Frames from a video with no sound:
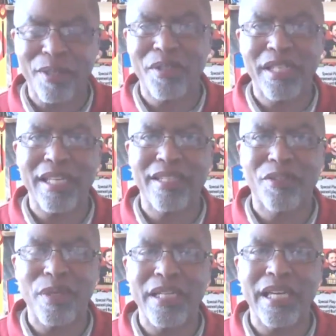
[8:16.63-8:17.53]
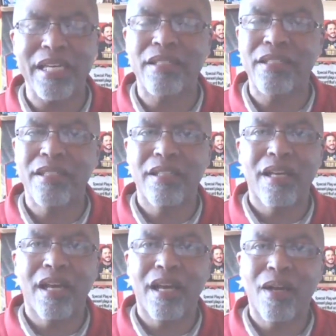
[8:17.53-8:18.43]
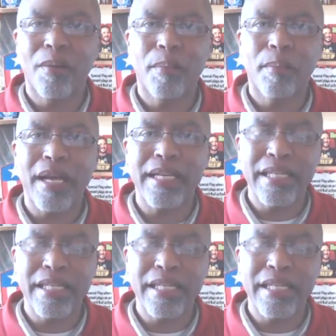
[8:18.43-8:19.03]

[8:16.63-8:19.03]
see it this weekend. How did